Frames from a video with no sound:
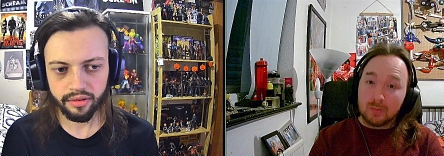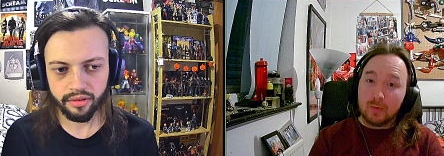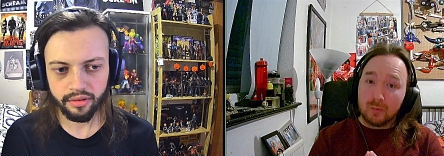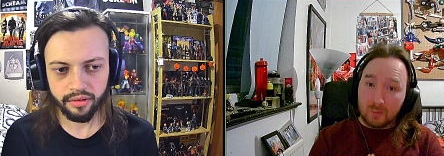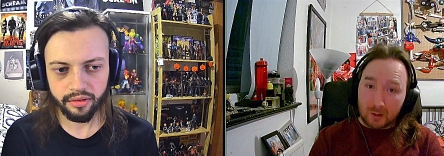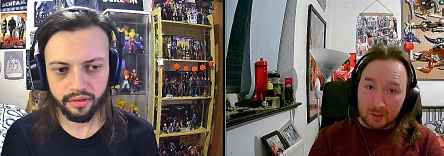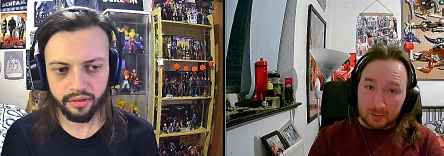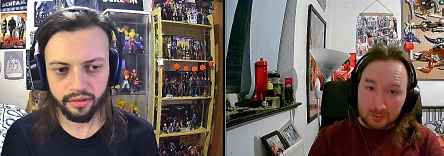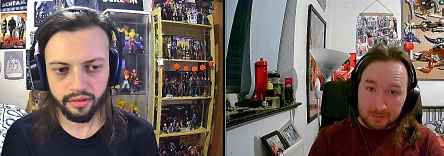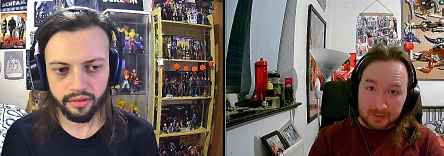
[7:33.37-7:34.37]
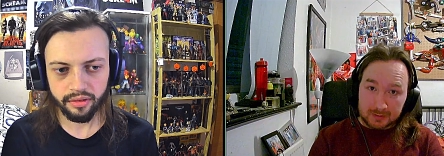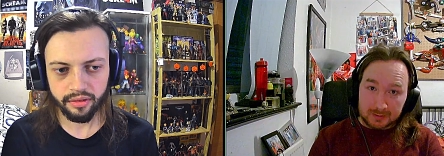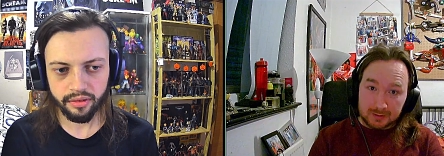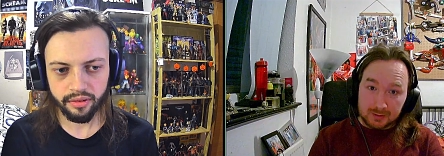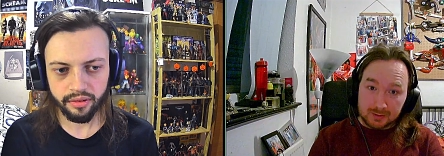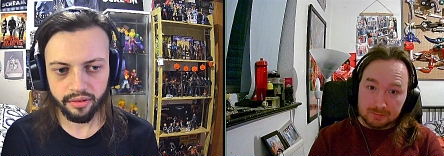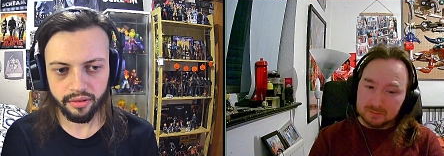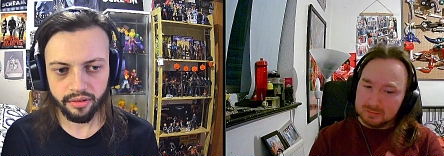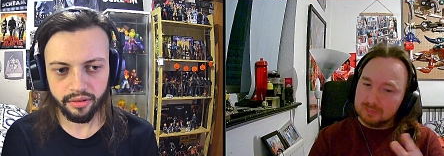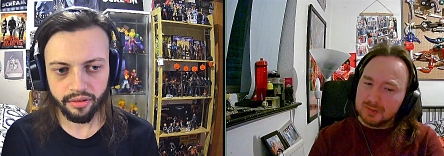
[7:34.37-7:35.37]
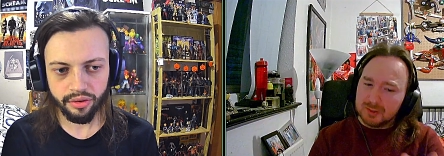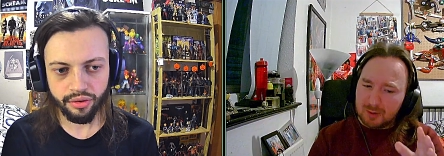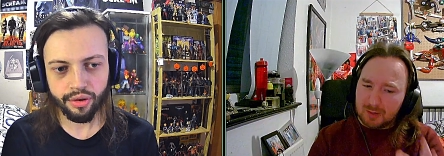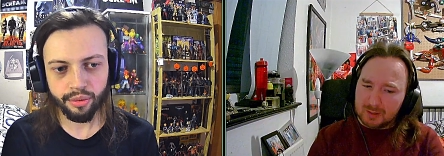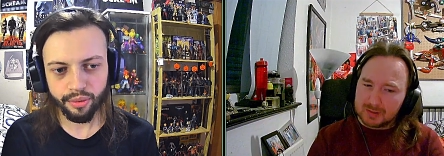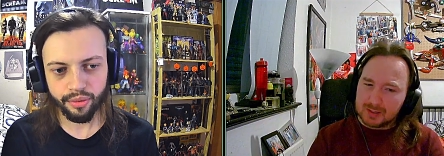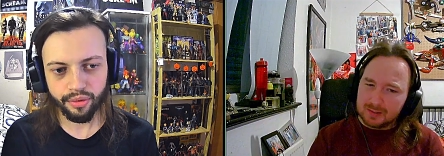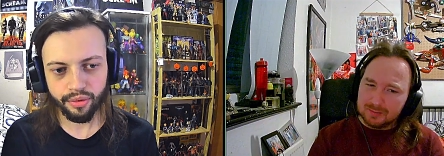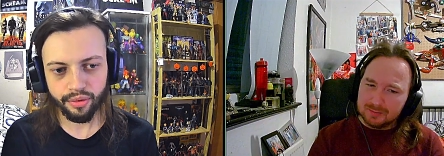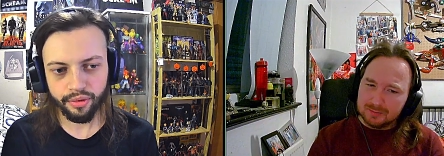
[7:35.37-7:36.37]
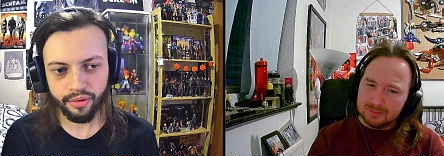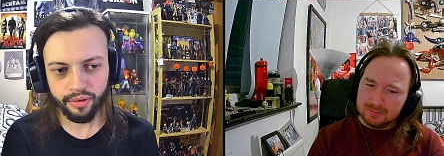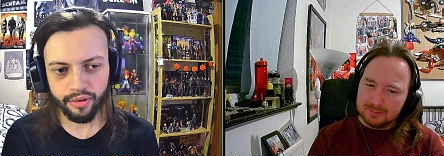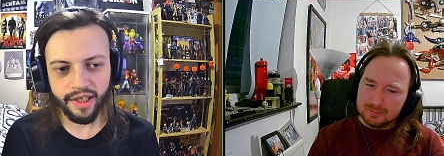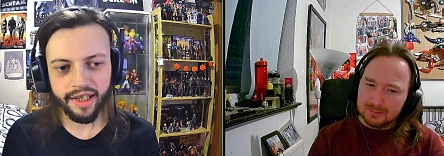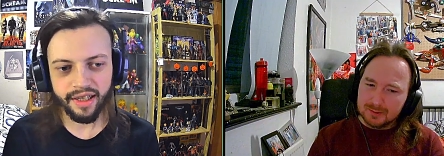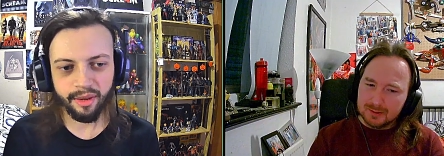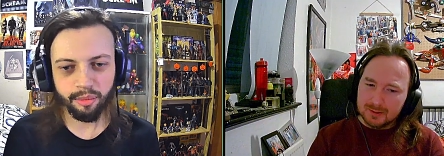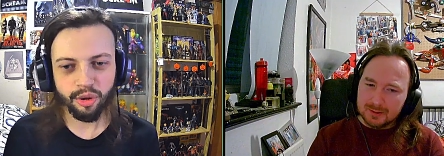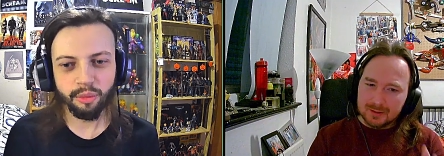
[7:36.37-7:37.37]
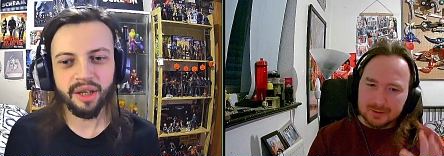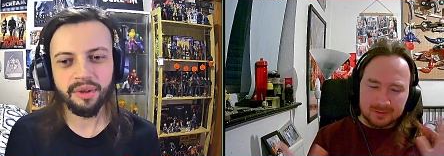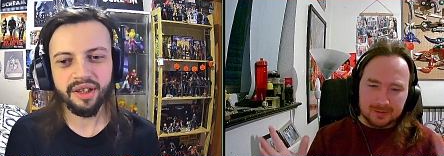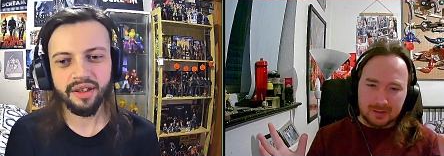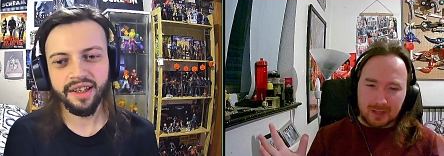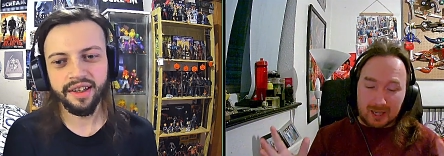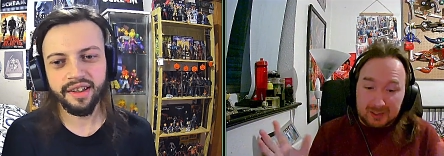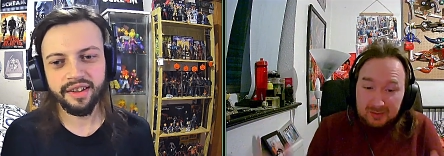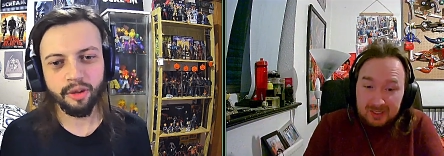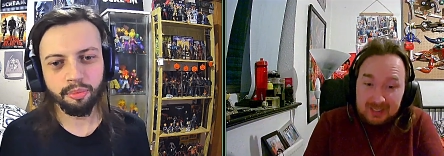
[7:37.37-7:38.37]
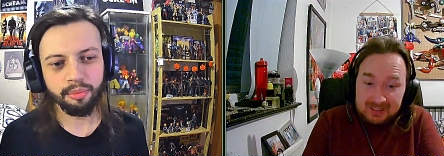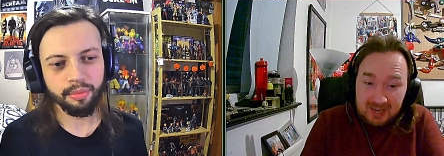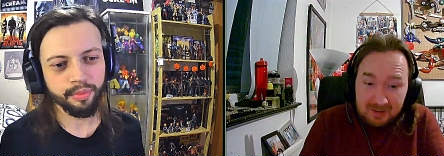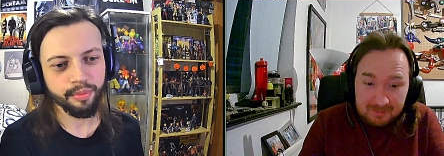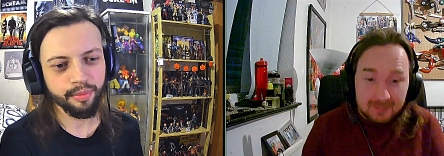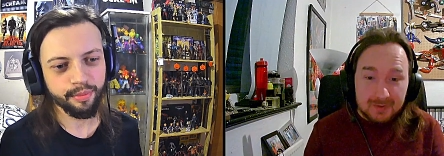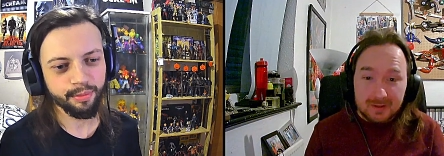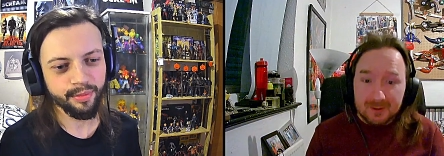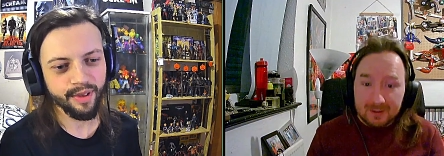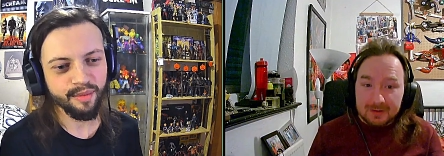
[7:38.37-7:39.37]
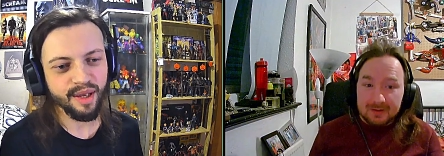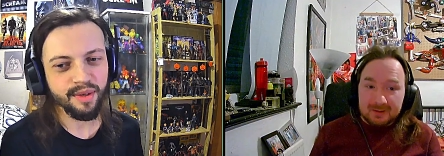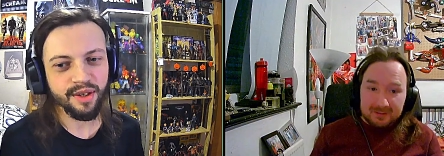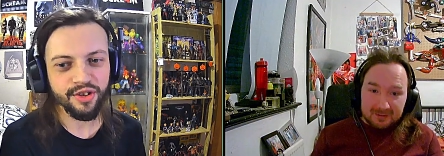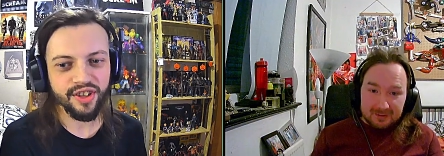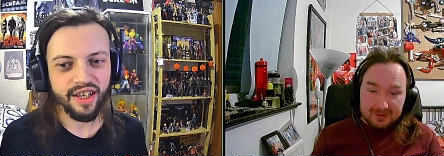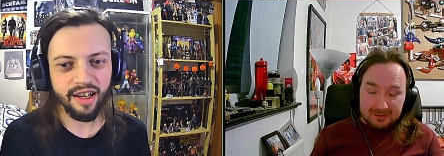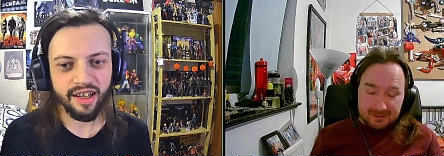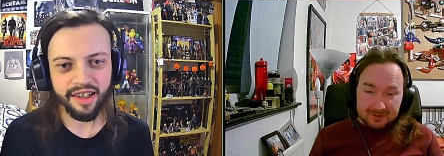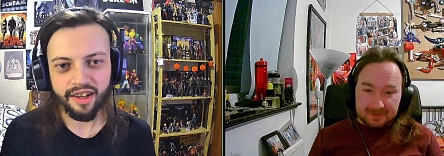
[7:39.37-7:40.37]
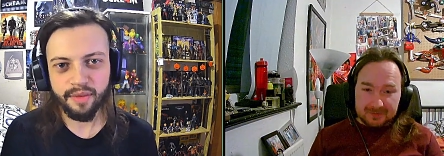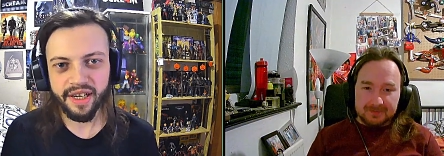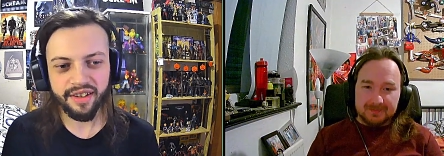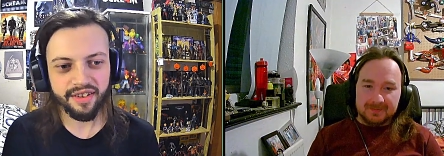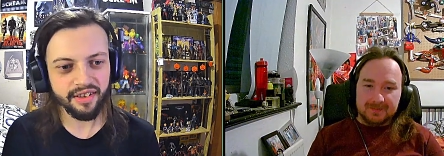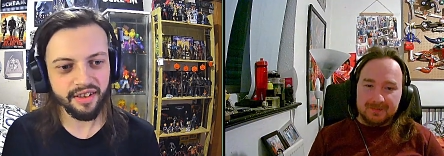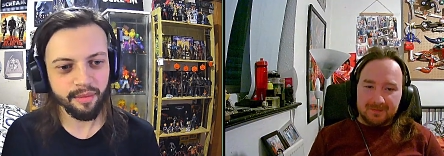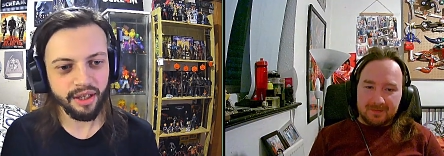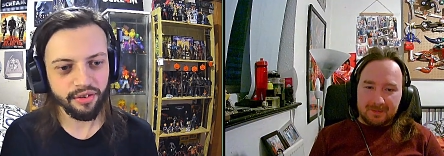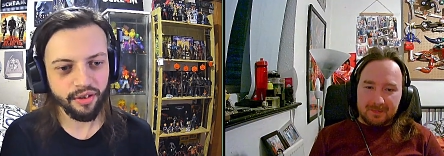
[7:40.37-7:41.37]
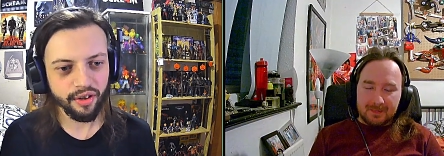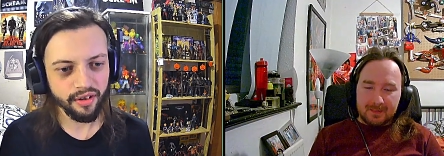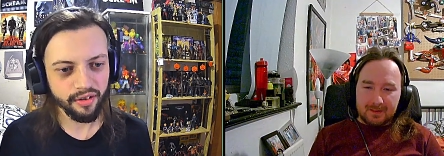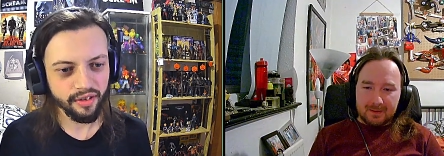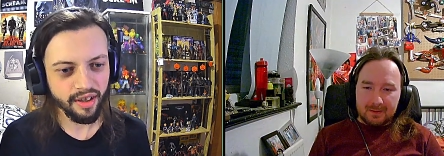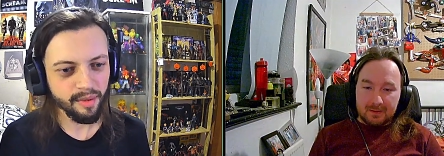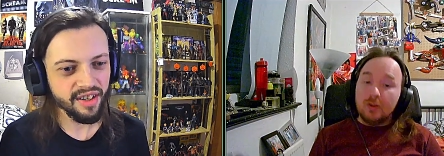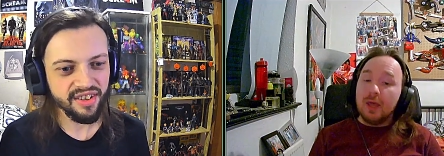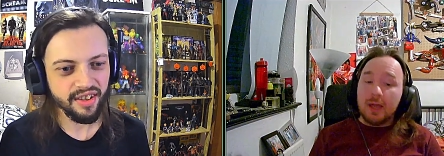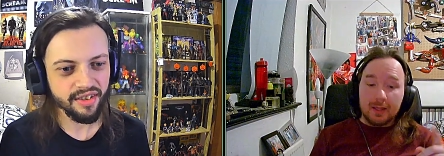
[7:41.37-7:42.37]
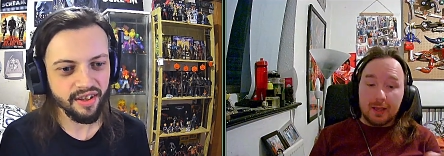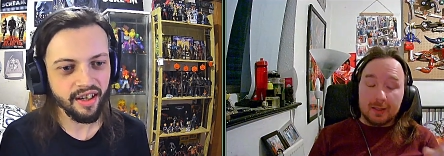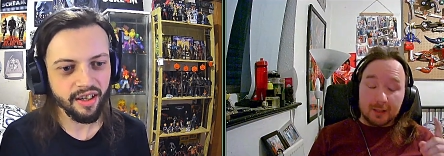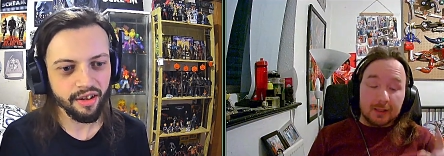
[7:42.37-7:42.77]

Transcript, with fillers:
Speaker 1: up quite a lot by teachers. Did you True. have that same?
Speaker 2: Yeah, but maybe like. This was an exam! Maybe it's just a like a minute sleep, that's all. I mean, yeah, seems not that,